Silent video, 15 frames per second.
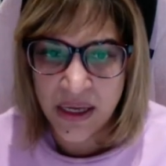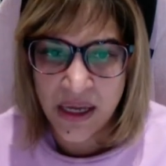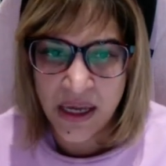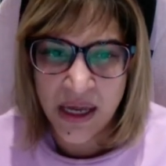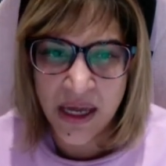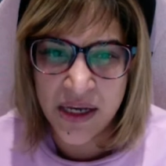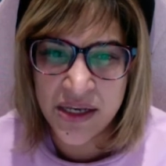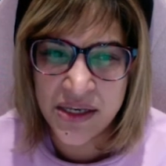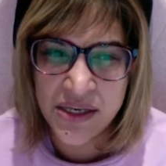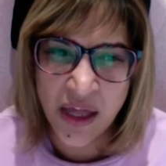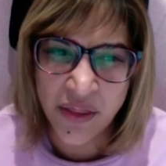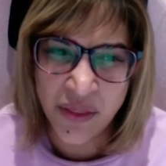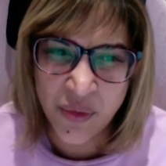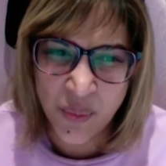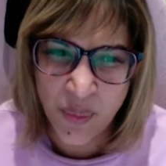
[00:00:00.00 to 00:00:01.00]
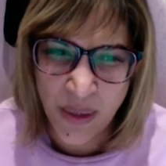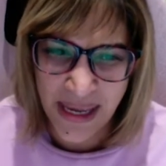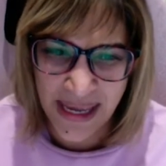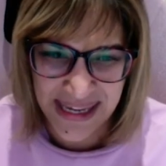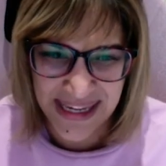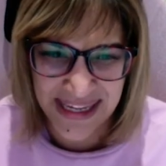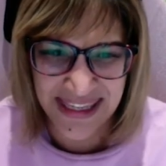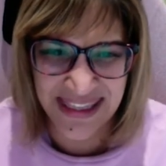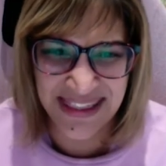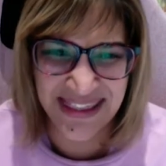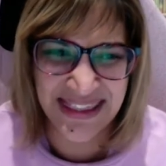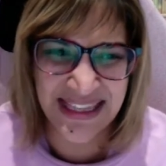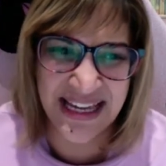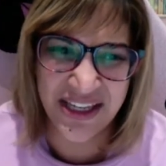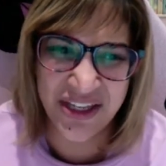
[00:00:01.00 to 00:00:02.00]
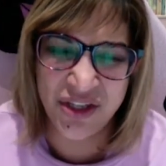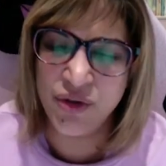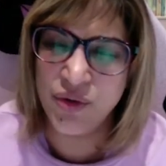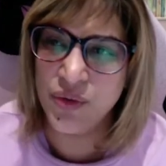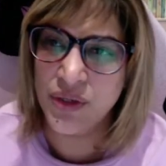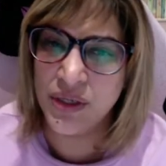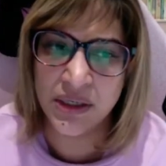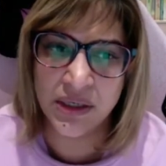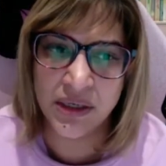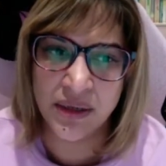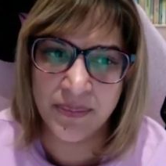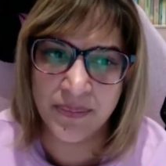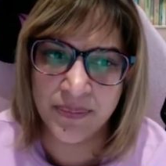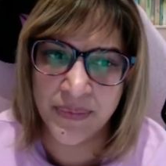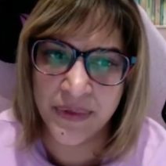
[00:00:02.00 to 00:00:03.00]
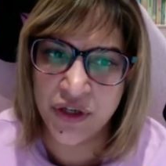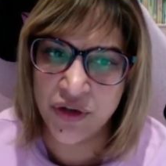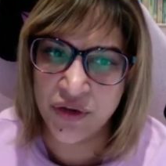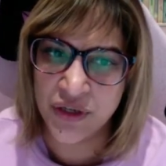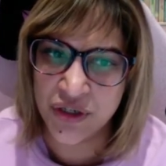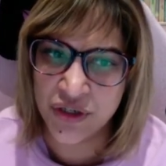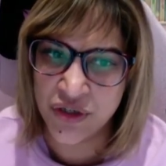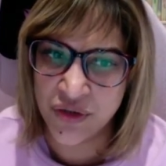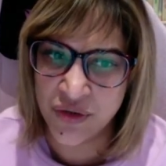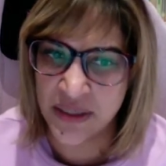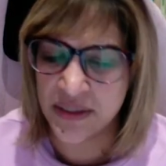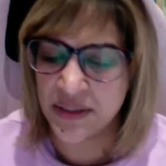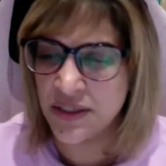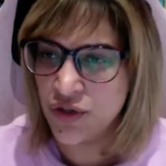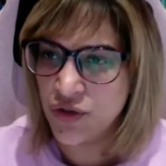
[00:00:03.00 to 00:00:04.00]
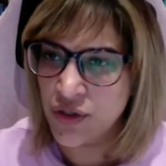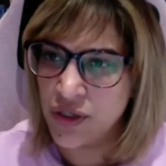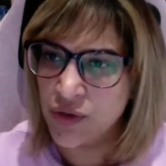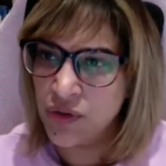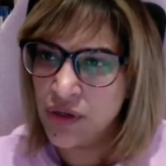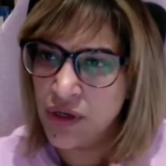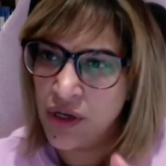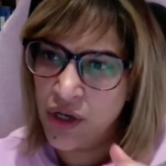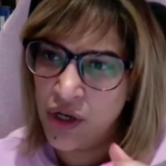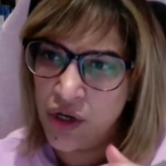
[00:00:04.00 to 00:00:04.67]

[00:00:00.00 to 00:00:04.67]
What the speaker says: Another way that you can do this is you can